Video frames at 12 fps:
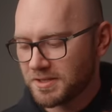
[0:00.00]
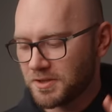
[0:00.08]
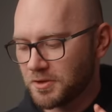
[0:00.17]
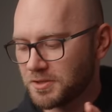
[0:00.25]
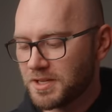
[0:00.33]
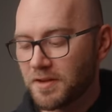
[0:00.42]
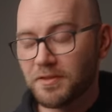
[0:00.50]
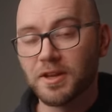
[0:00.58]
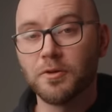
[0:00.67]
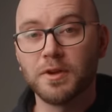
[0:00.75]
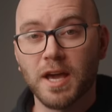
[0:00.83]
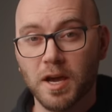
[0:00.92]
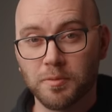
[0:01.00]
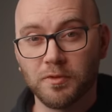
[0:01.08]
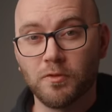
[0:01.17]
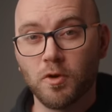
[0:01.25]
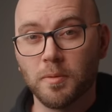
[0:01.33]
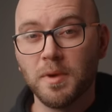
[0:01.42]
they're definitely going to
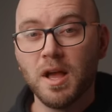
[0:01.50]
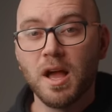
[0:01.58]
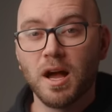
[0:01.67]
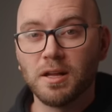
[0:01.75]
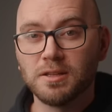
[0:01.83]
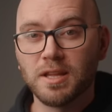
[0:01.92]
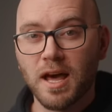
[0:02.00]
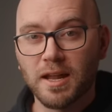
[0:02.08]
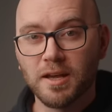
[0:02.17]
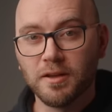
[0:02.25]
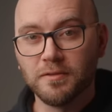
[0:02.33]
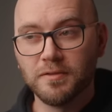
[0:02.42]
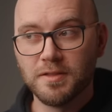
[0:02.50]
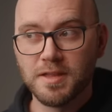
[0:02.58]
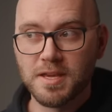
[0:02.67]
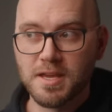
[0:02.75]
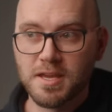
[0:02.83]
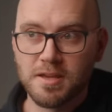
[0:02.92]
outperform a lot of
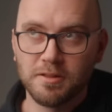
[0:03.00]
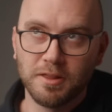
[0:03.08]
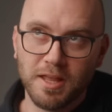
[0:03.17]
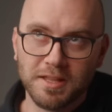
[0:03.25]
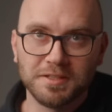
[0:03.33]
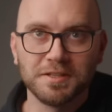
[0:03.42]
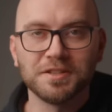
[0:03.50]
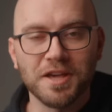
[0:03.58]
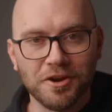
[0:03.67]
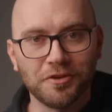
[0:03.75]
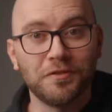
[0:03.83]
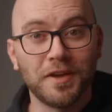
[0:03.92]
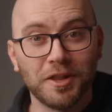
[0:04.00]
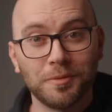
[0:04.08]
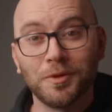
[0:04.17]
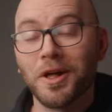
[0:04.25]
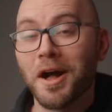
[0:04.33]
the lenses that are available